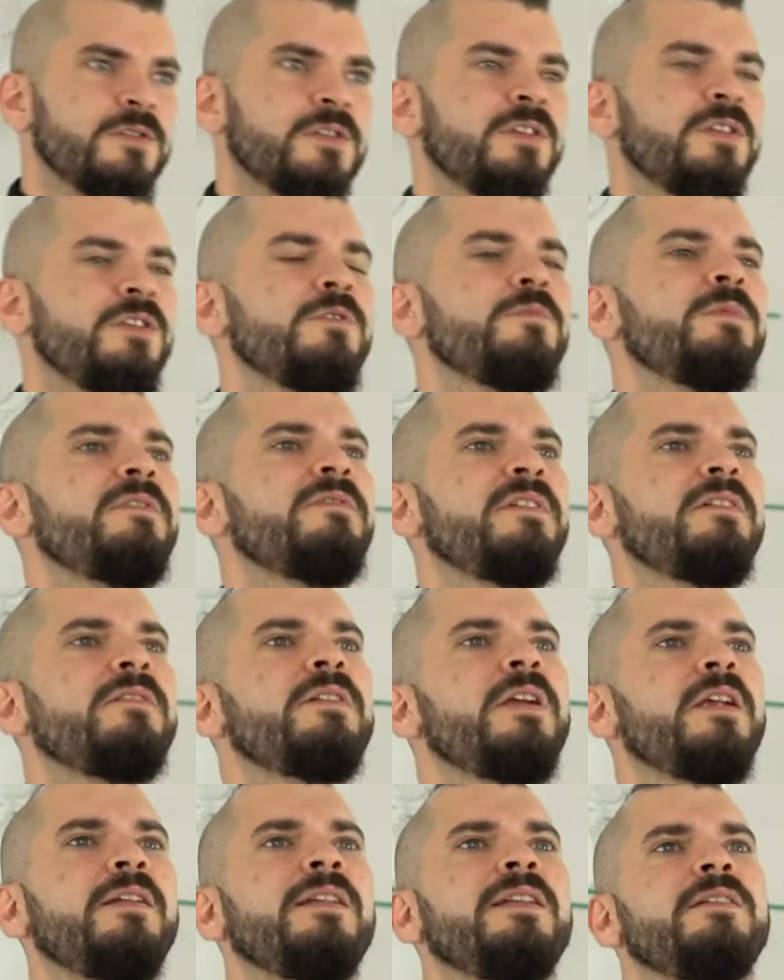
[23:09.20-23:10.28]
in Cuba, very
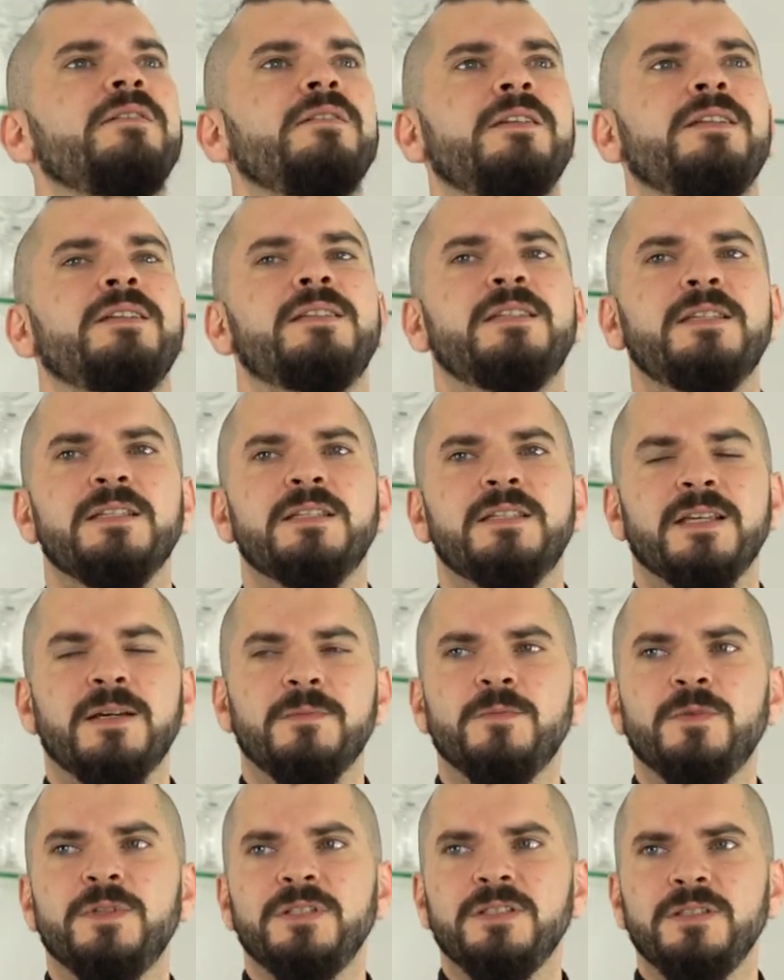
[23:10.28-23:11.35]
rarely you're gonna see
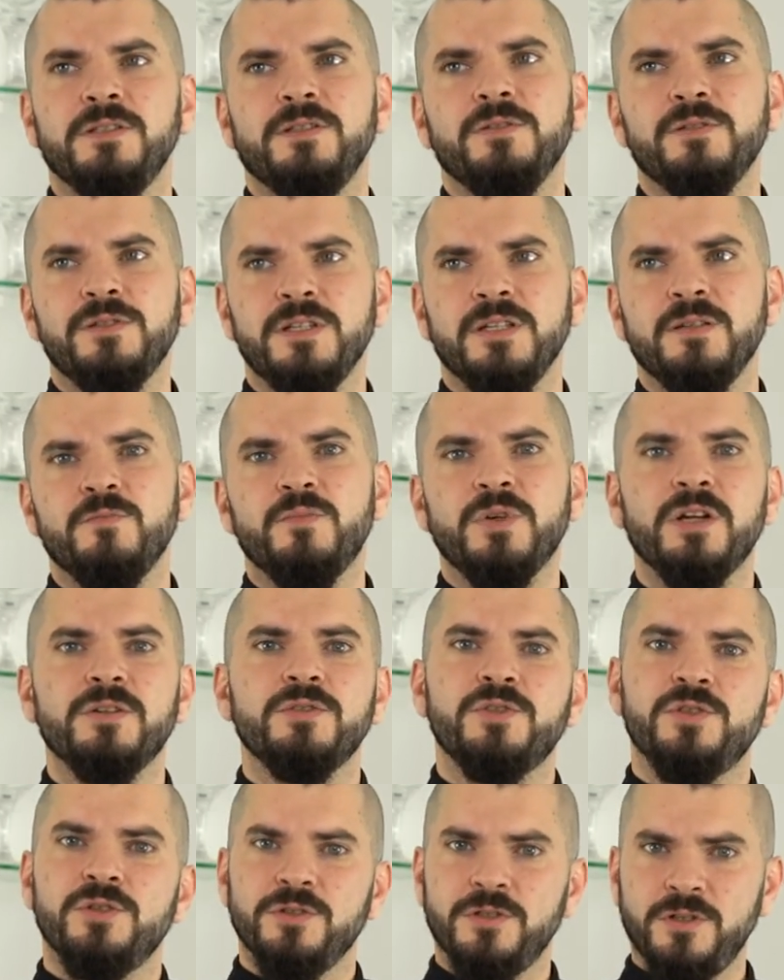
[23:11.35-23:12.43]
someone using brown
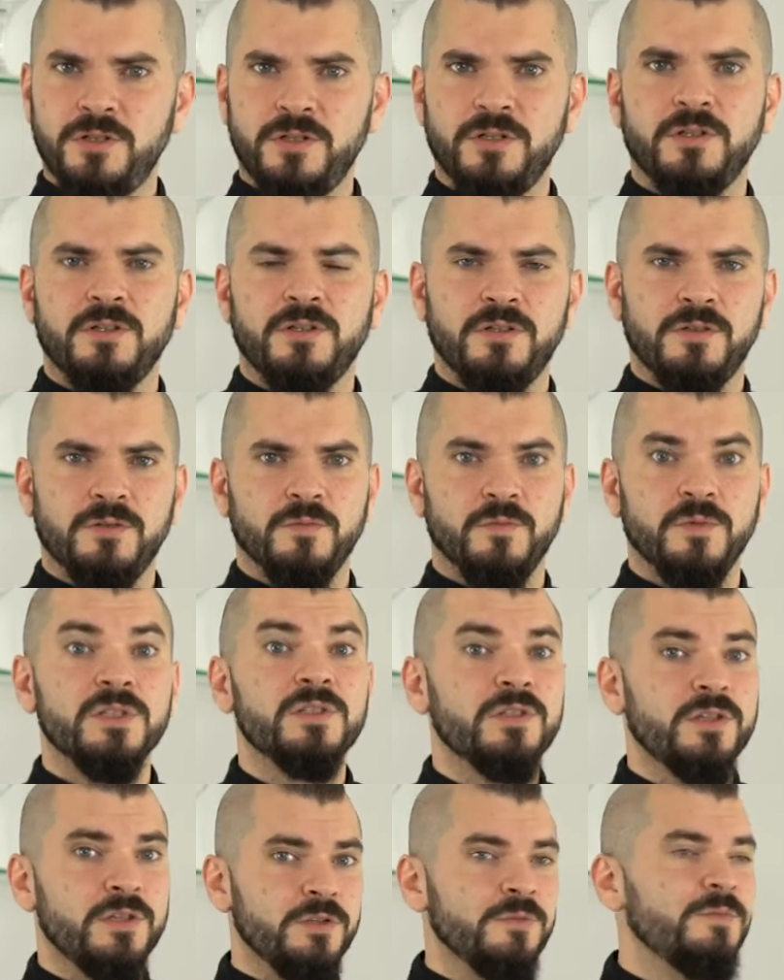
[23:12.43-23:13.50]
sugar,
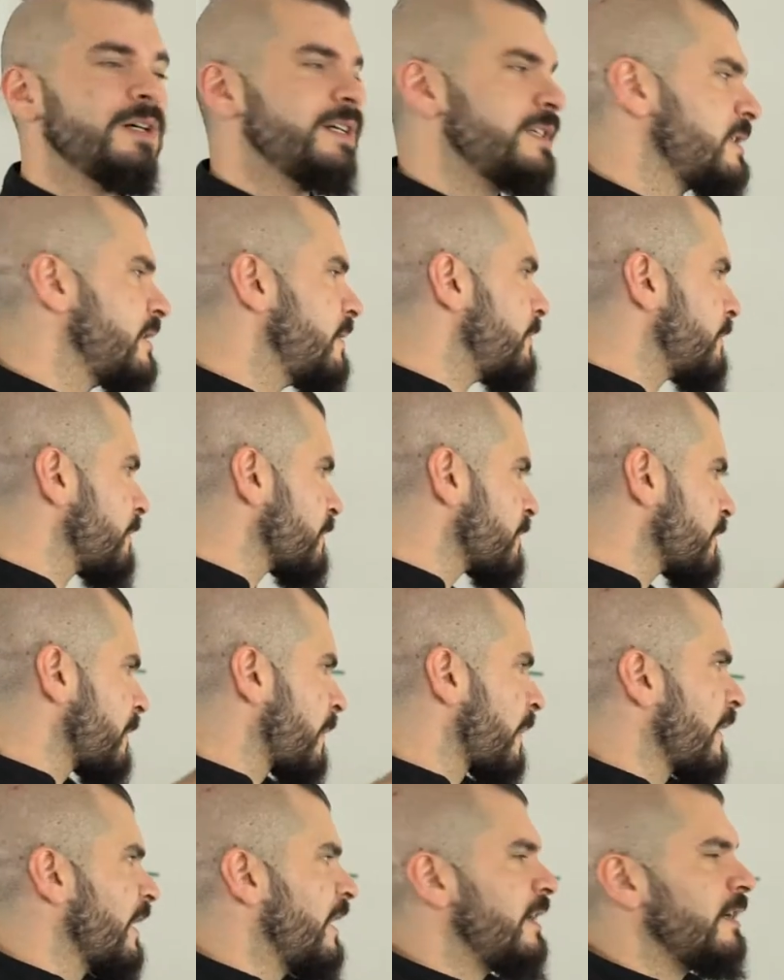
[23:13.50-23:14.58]
which Cuba is the
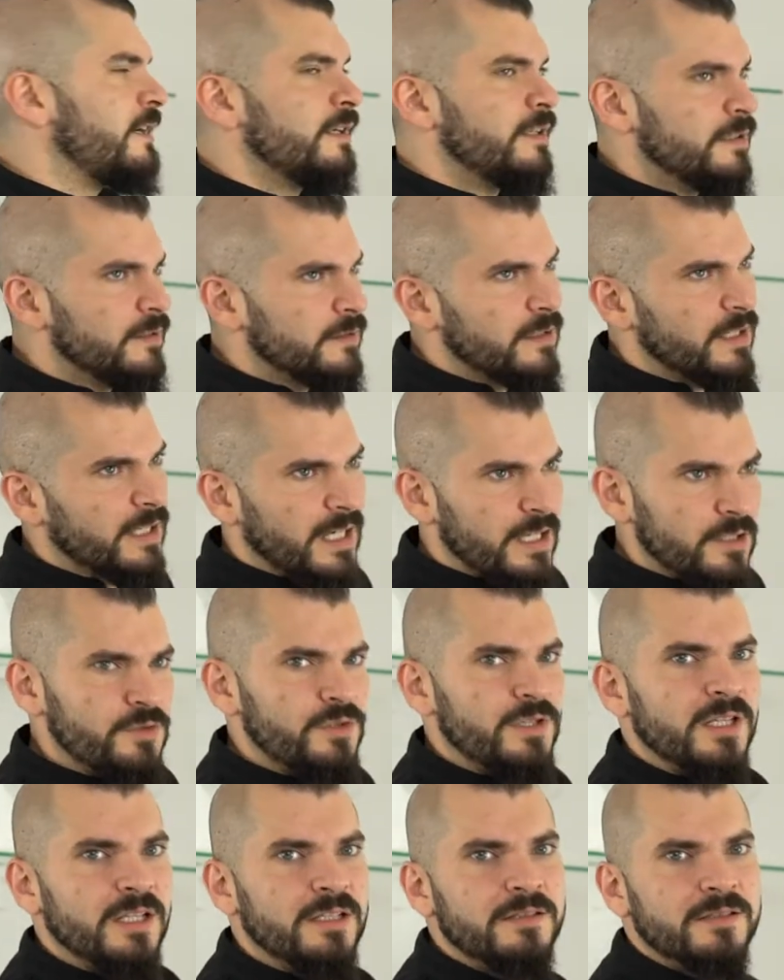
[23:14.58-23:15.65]
country
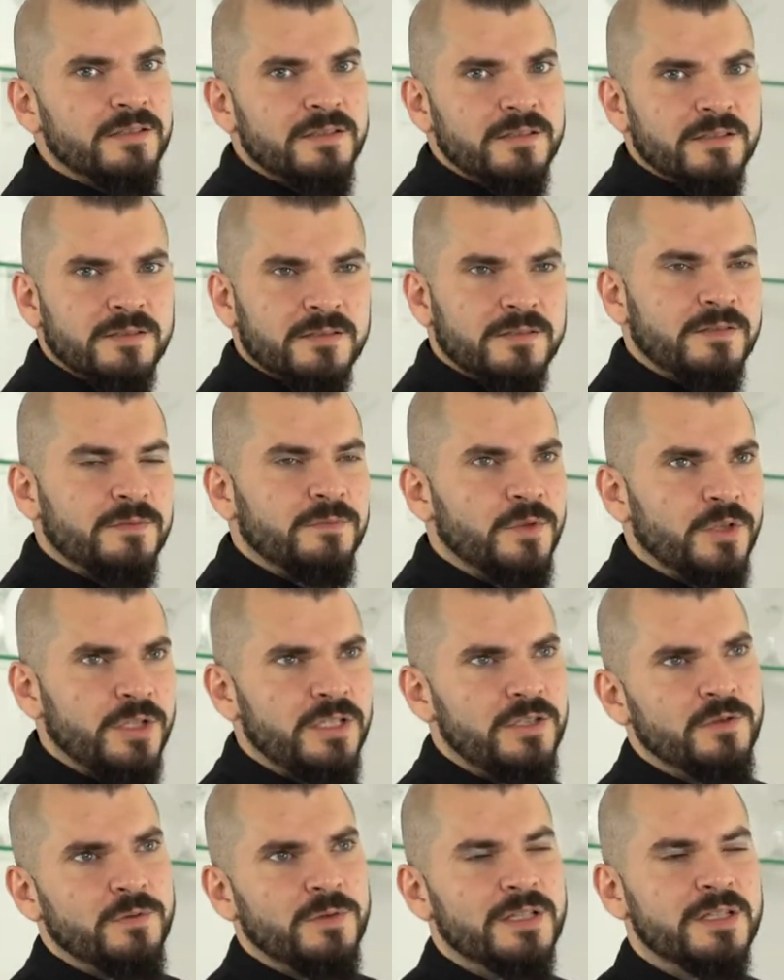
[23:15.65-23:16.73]
that
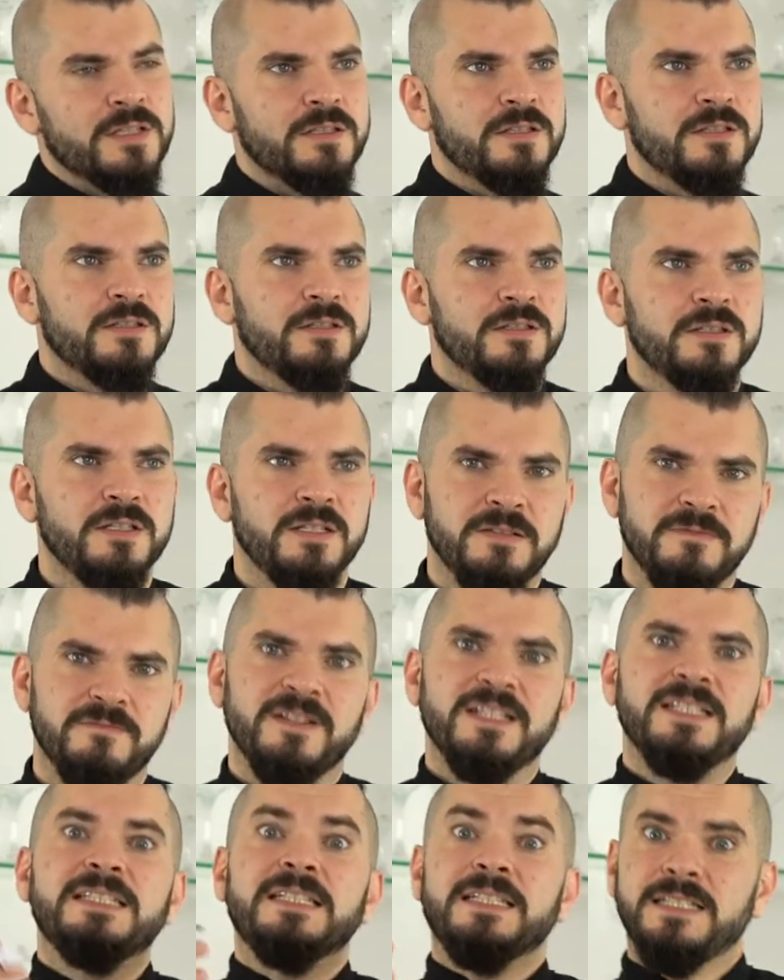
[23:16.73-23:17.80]
mojito was
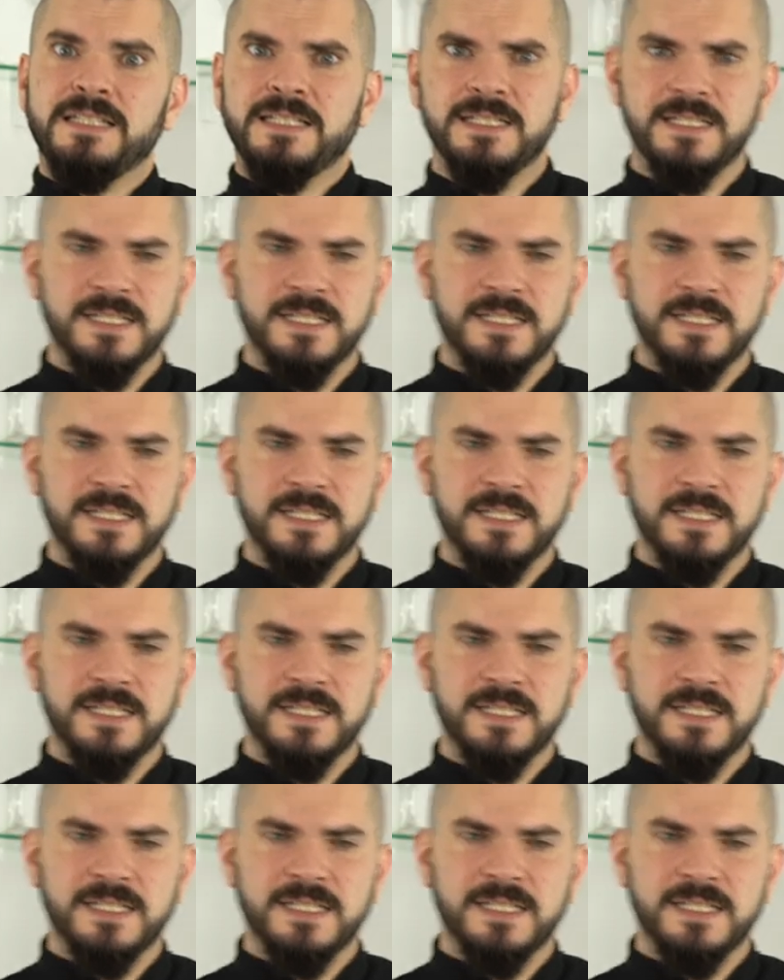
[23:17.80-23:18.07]
invented, let's